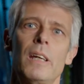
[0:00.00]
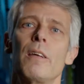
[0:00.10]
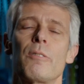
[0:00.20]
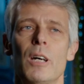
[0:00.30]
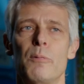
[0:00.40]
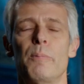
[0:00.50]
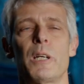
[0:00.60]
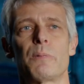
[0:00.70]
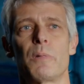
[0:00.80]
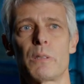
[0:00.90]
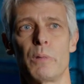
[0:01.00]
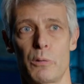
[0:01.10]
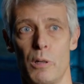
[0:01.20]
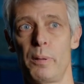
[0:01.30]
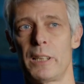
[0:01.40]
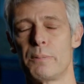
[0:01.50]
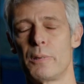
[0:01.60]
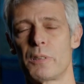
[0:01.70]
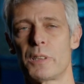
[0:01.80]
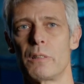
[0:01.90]
thermal measurements which were applicable
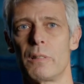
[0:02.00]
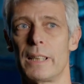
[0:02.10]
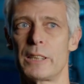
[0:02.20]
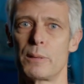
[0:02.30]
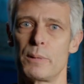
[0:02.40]
to electric